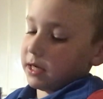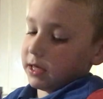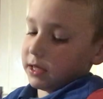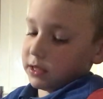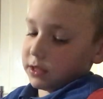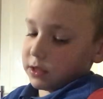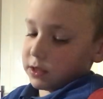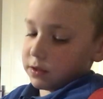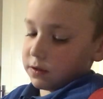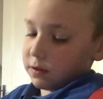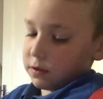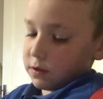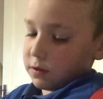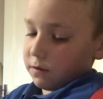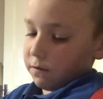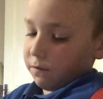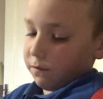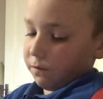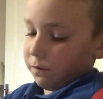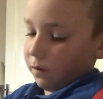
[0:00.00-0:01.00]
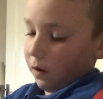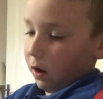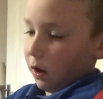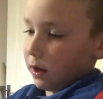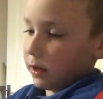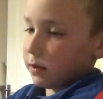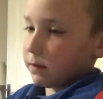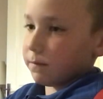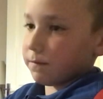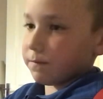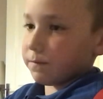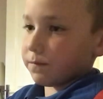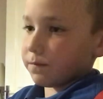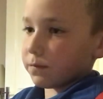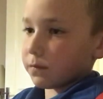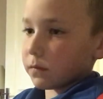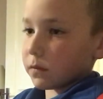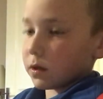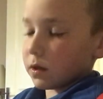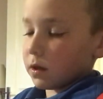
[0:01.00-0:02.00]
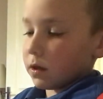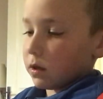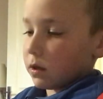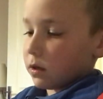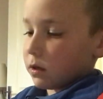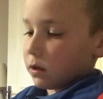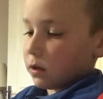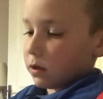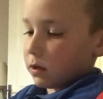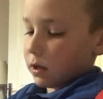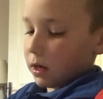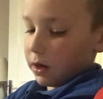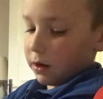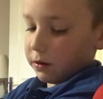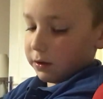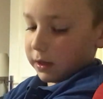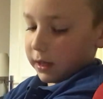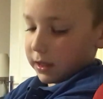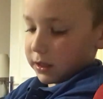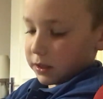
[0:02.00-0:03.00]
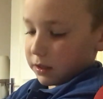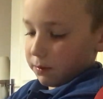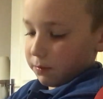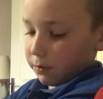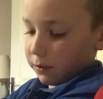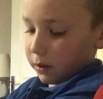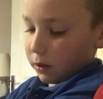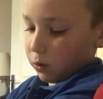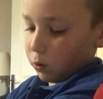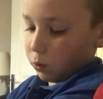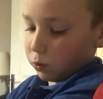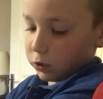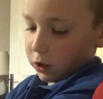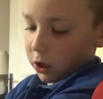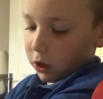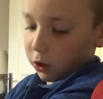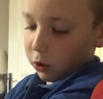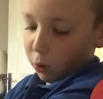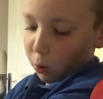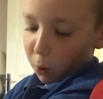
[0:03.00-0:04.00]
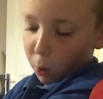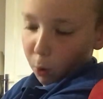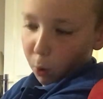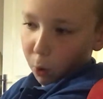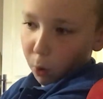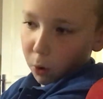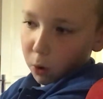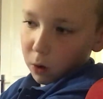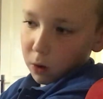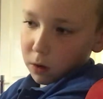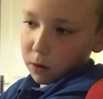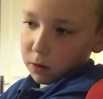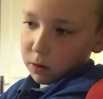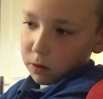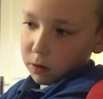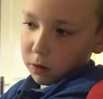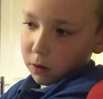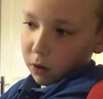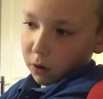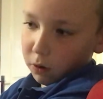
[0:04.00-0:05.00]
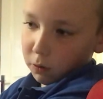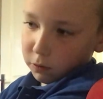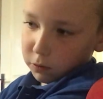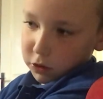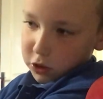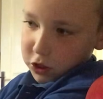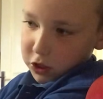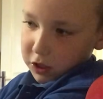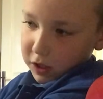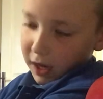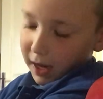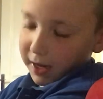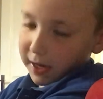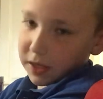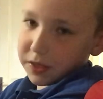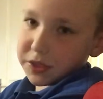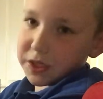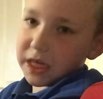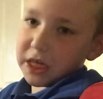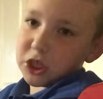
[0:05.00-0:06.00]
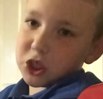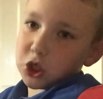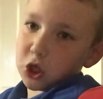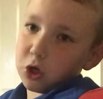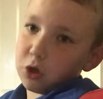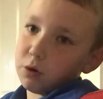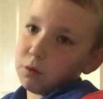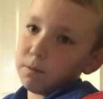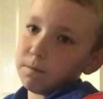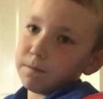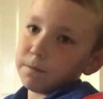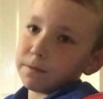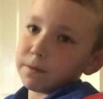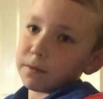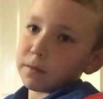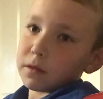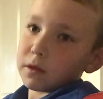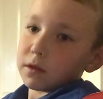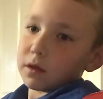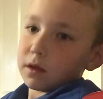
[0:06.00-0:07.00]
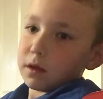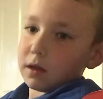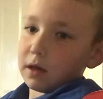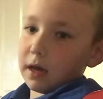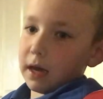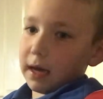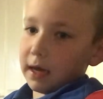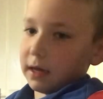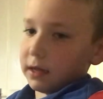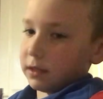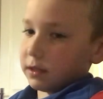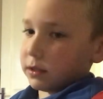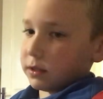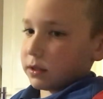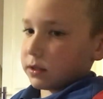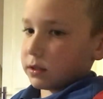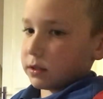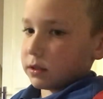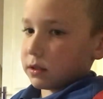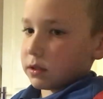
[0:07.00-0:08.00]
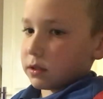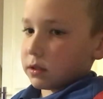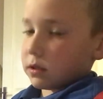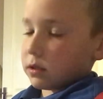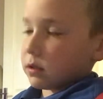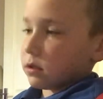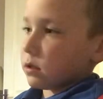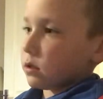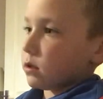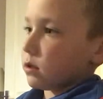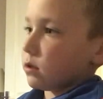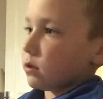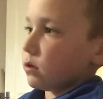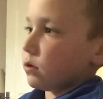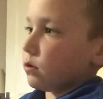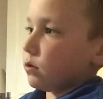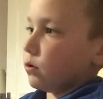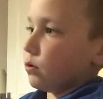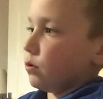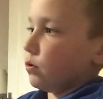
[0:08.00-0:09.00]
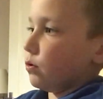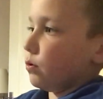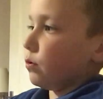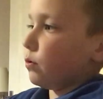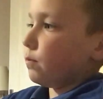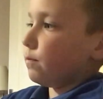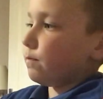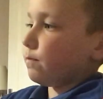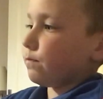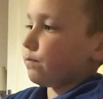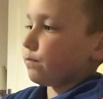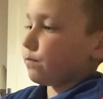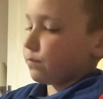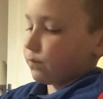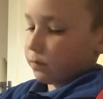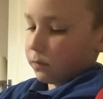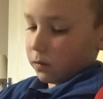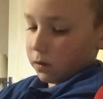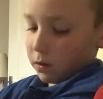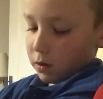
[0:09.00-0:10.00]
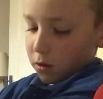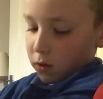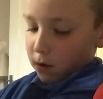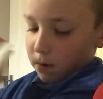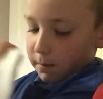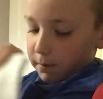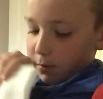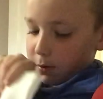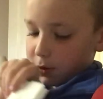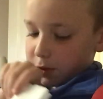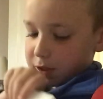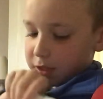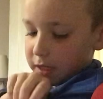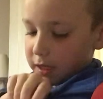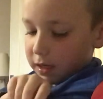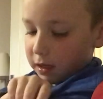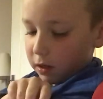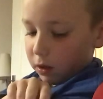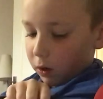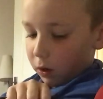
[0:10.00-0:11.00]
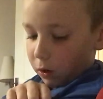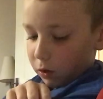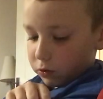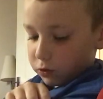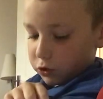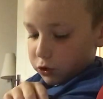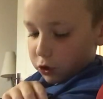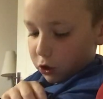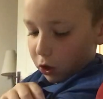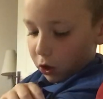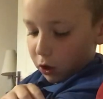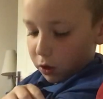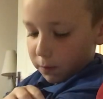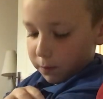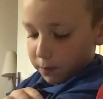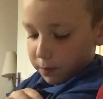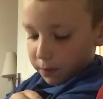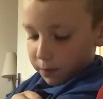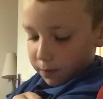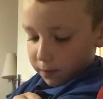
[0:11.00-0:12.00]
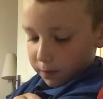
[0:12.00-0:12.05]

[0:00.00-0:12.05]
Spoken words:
it's fine. Now you get something called a gore, which is like a tissue, and you put it on top